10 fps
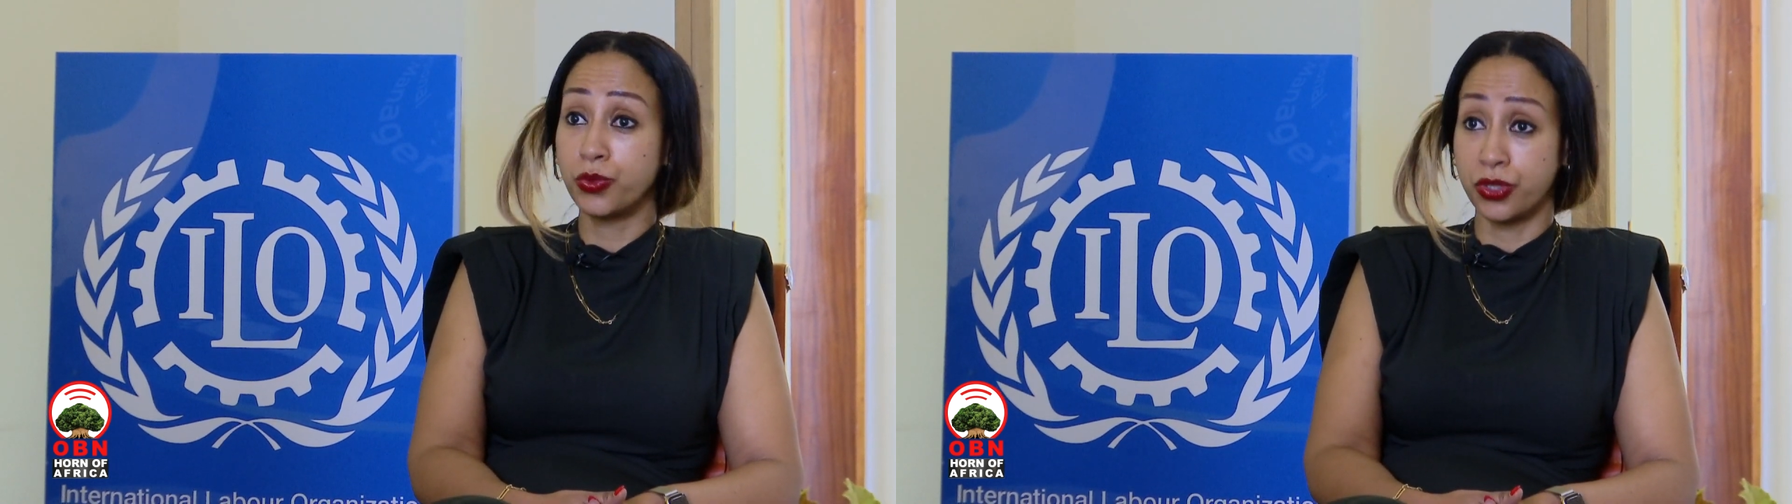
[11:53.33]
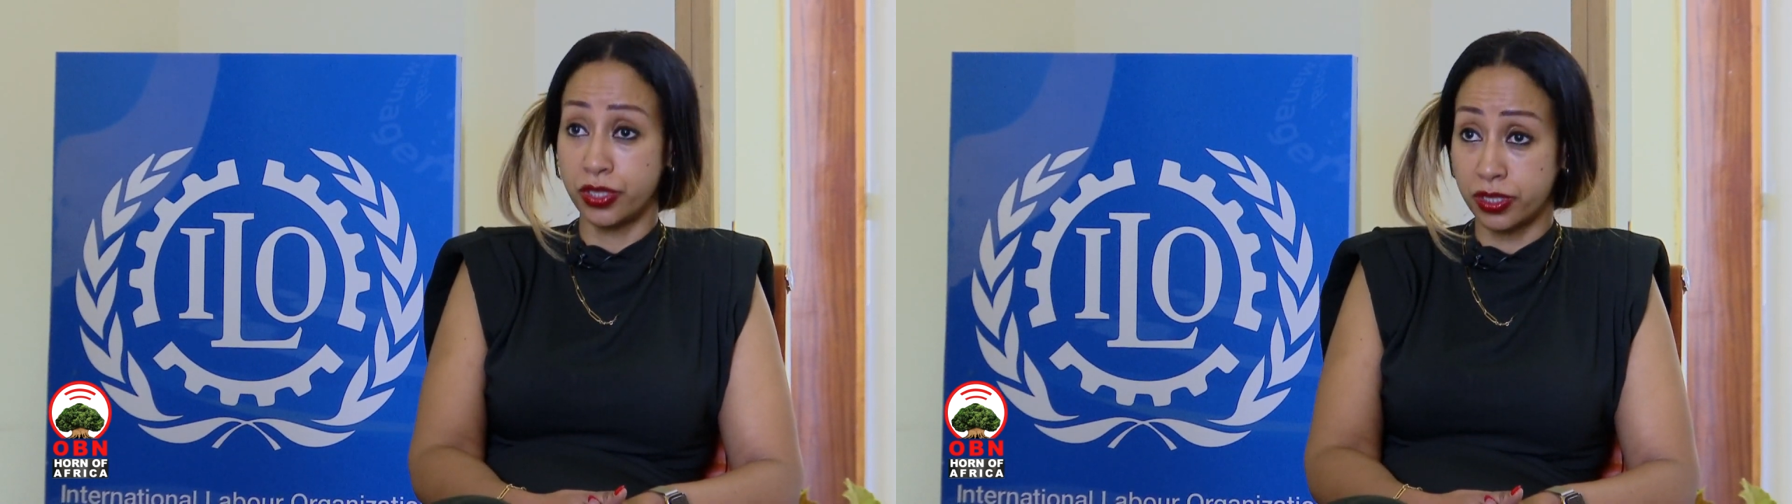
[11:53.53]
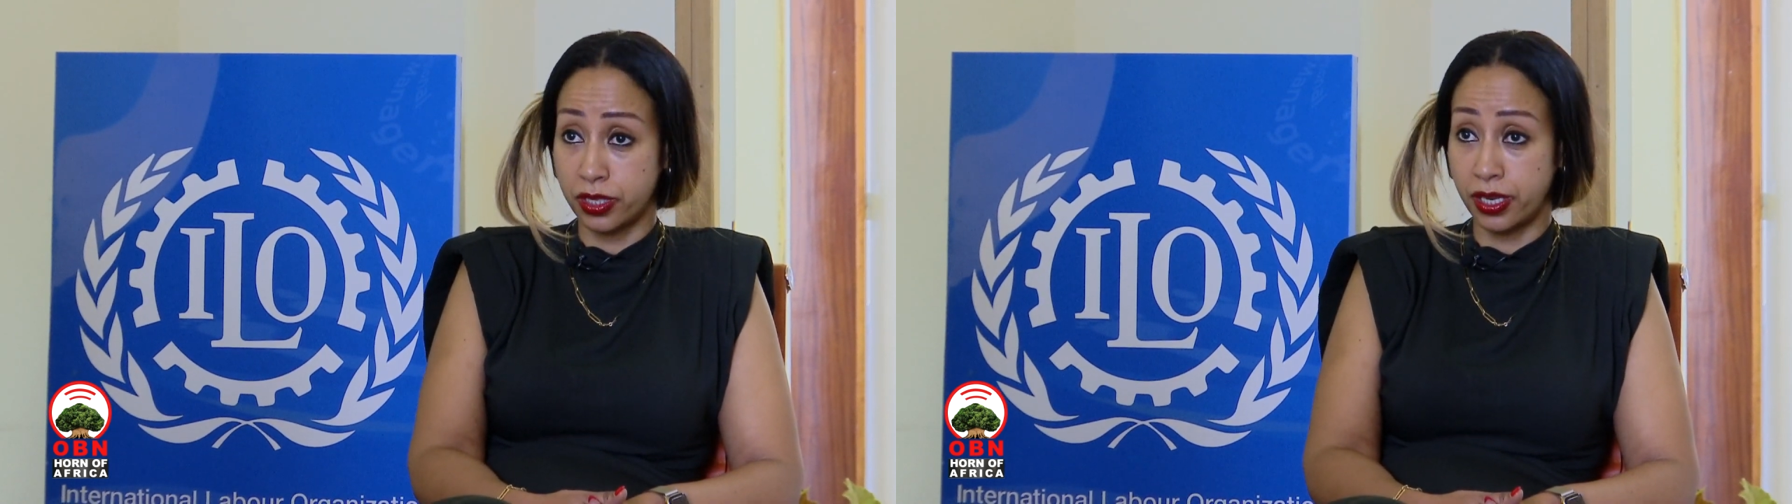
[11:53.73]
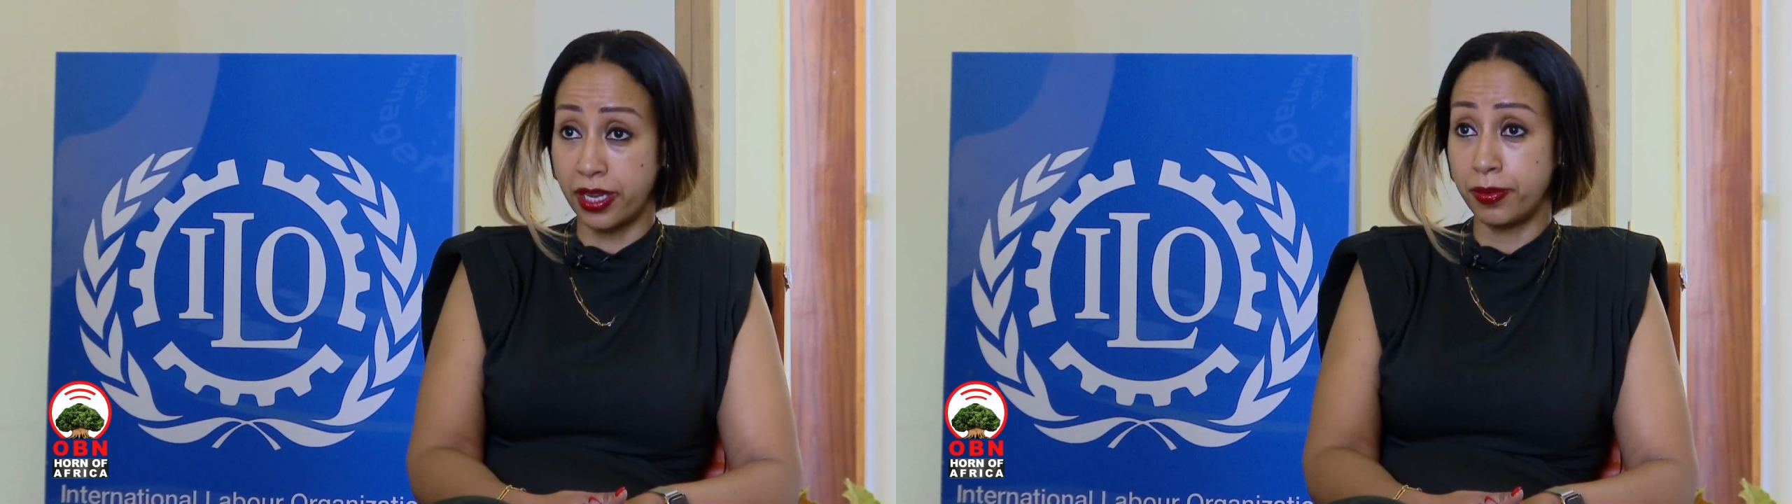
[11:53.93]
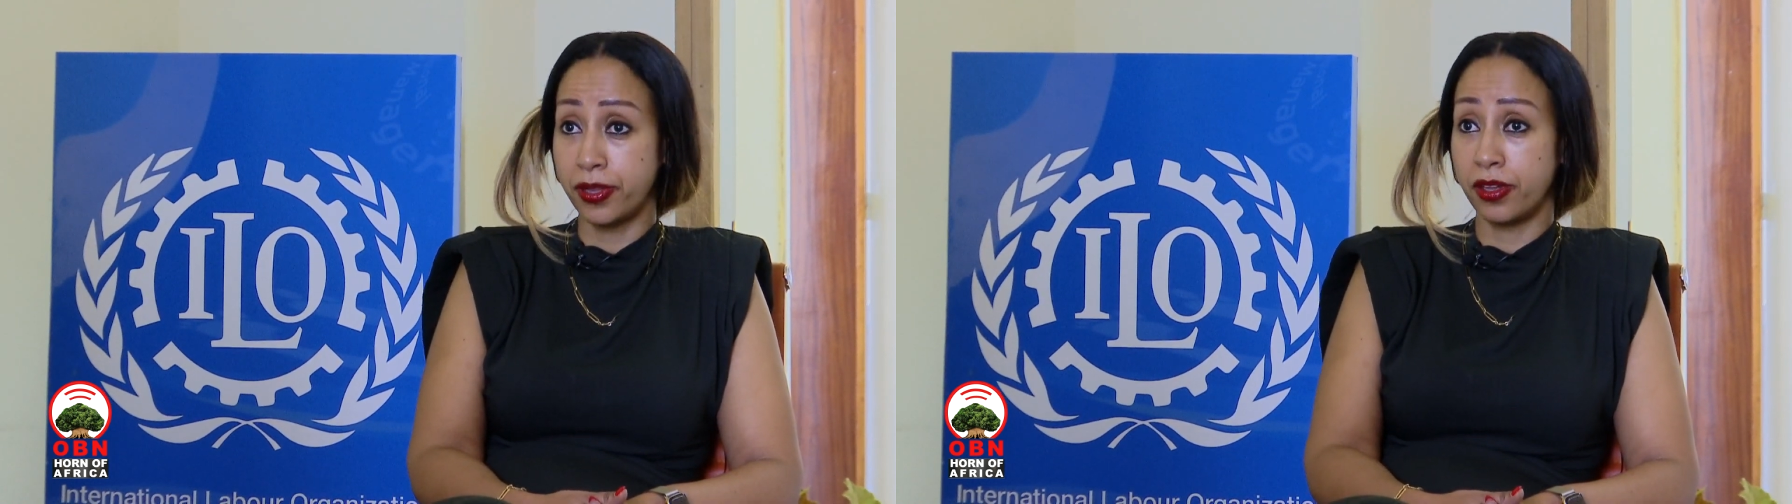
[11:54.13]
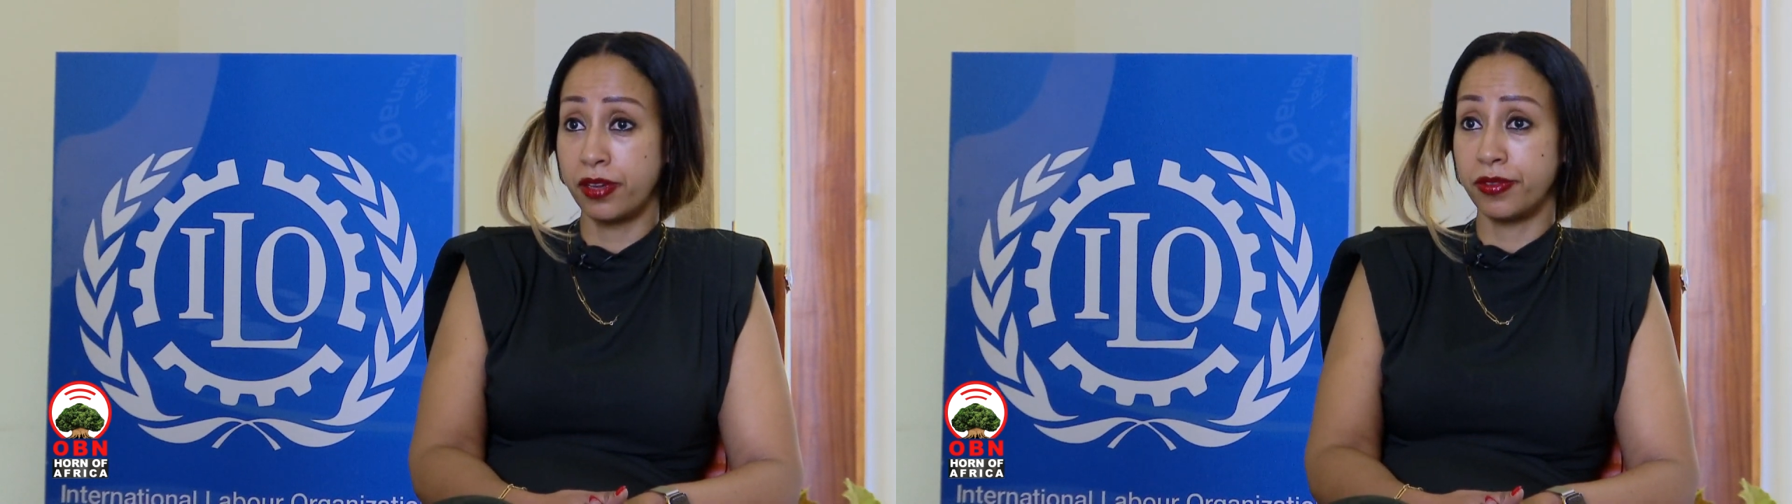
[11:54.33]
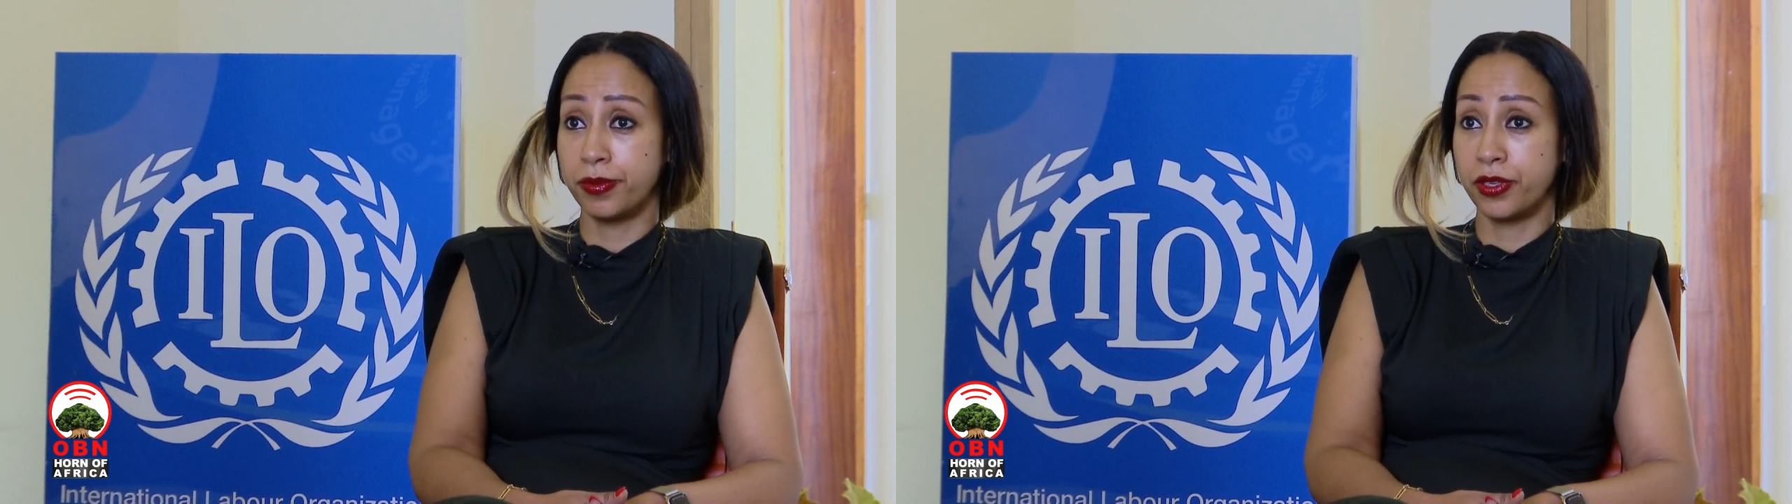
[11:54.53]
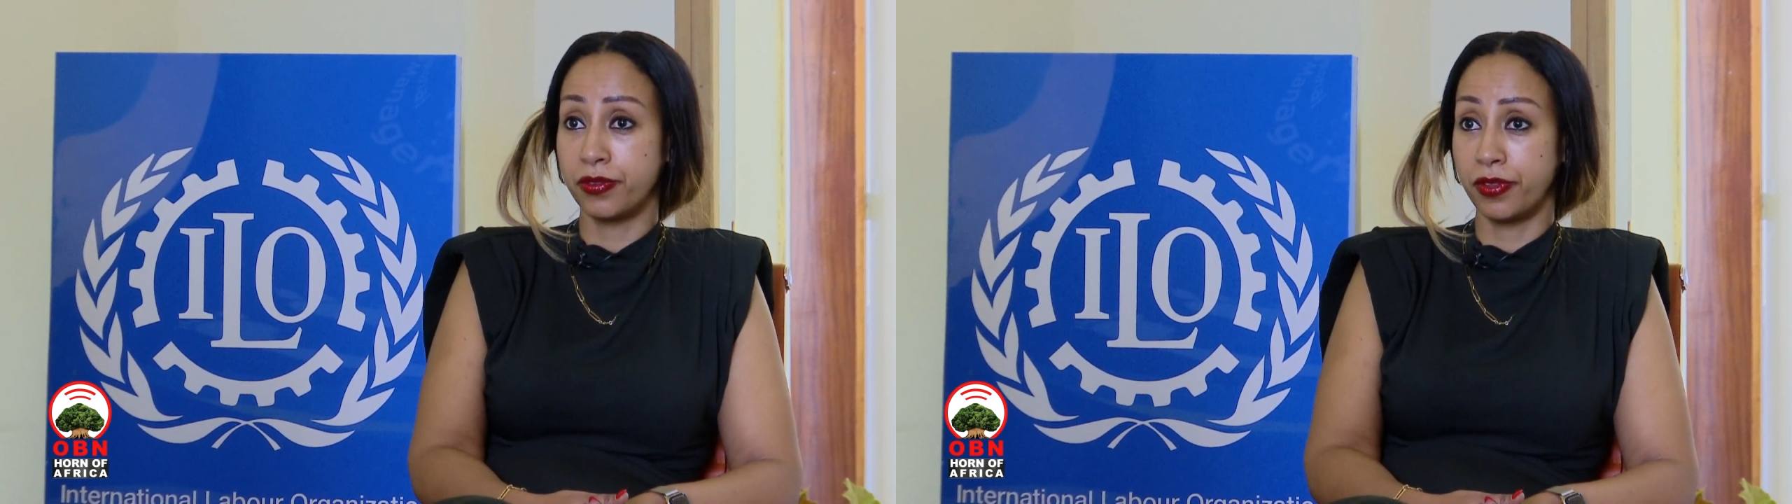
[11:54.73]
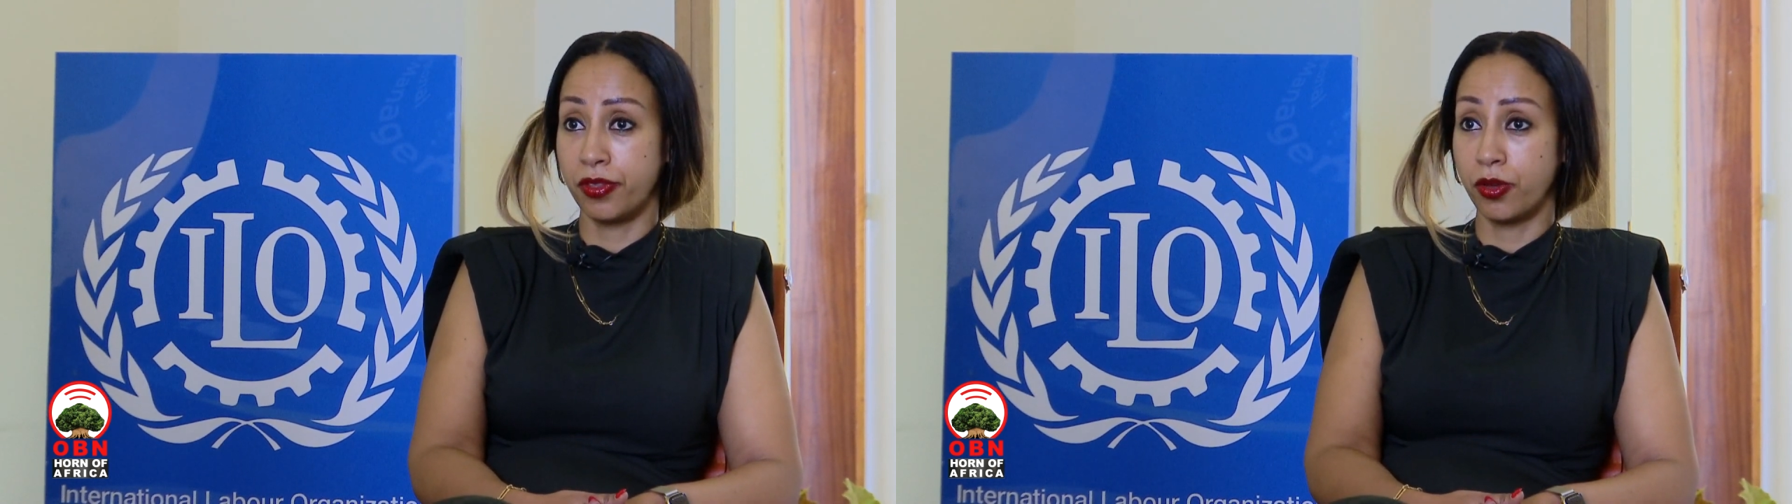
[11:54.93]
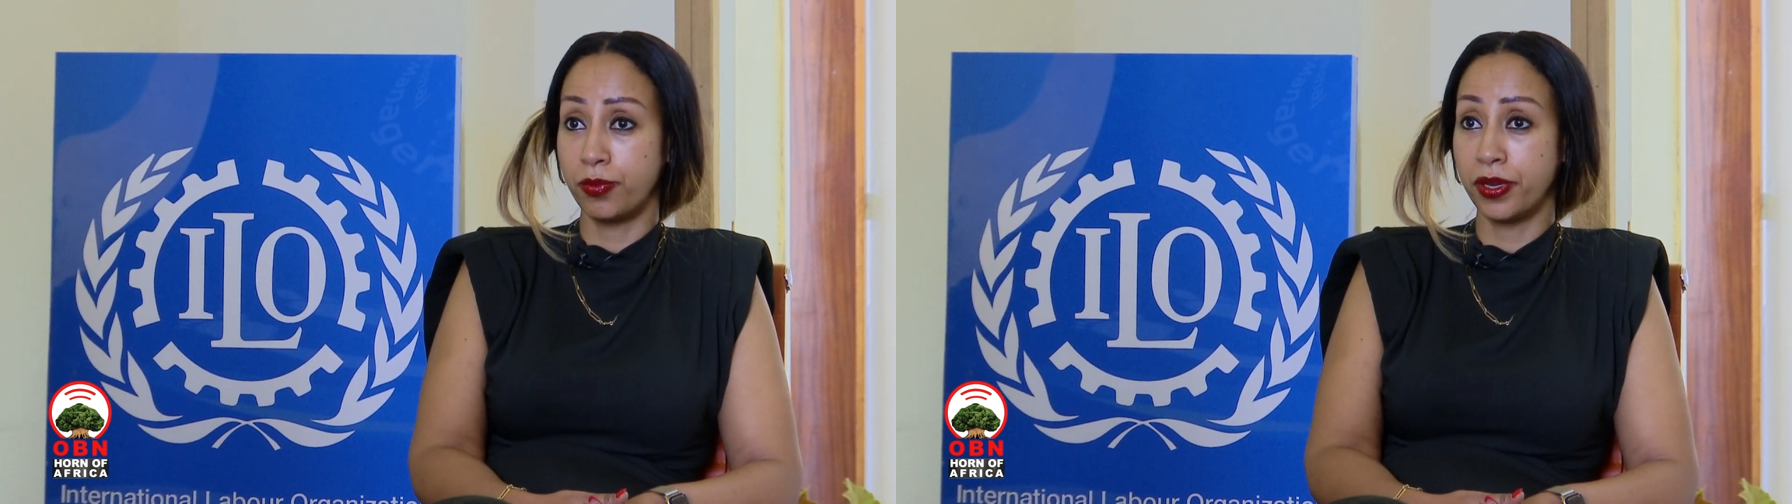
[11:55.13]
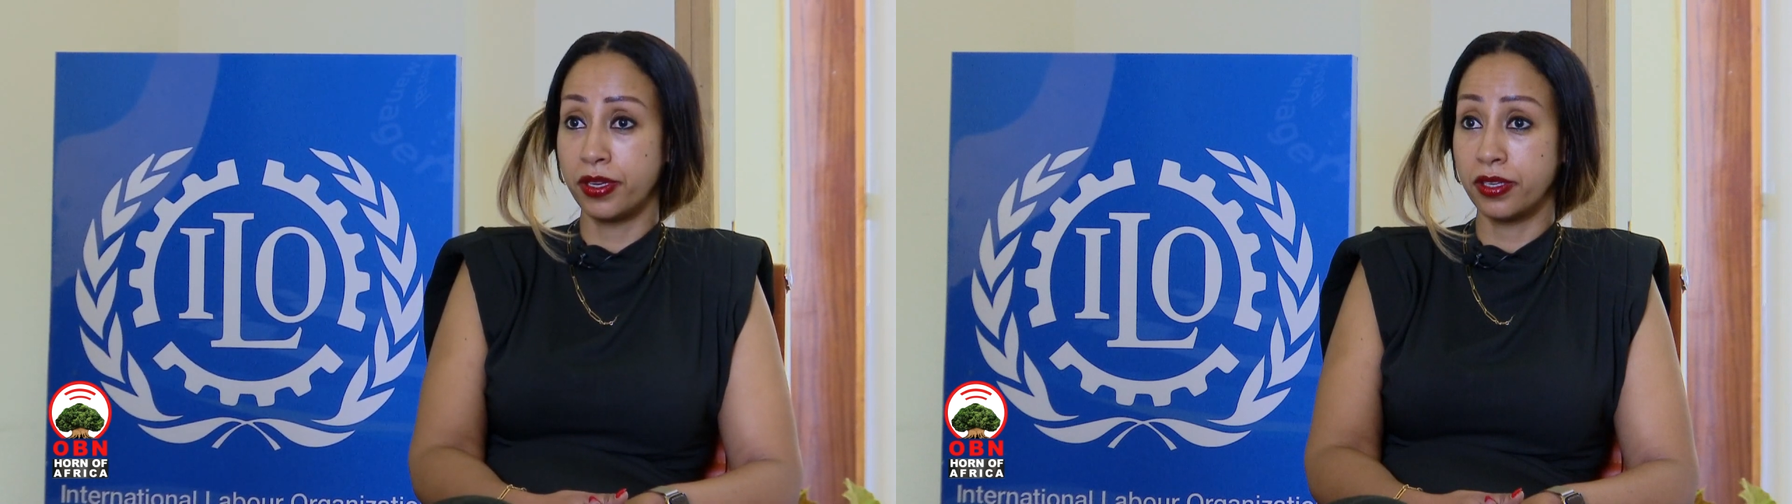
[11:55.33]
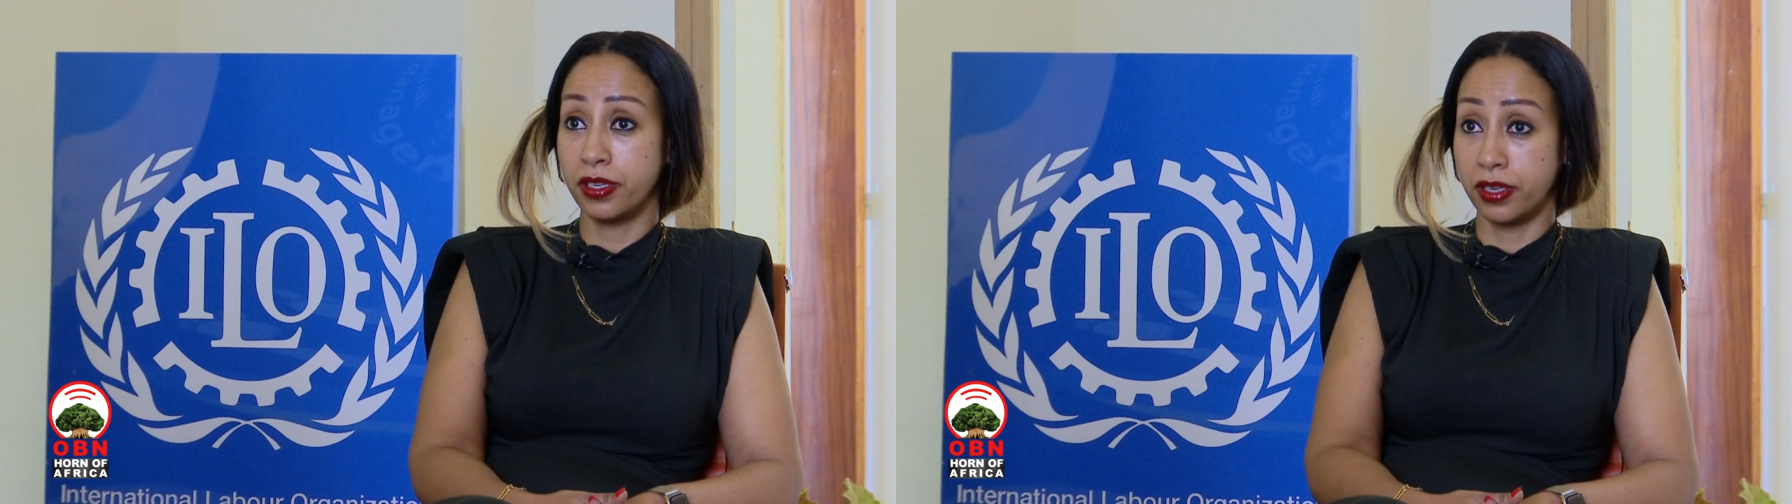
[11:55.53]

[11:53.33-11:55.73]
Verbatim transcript: which is led by the government of Ethiopia.